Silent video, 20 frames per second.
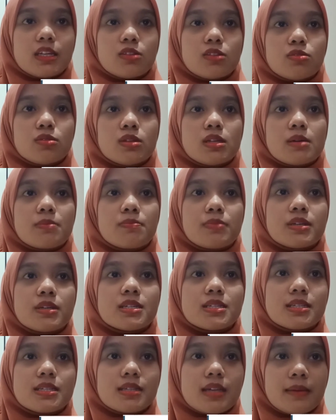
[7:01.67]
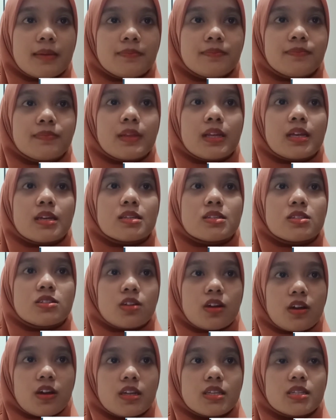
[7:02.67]
to the presumed
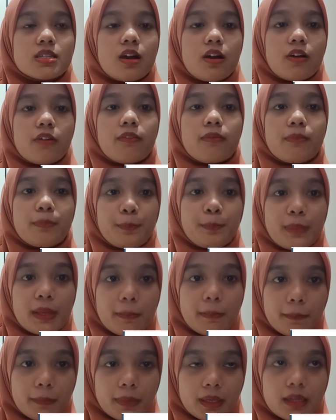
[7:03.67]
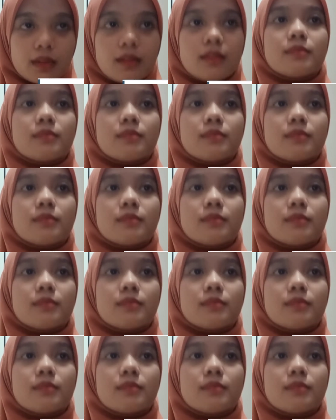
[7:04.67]
choice of people.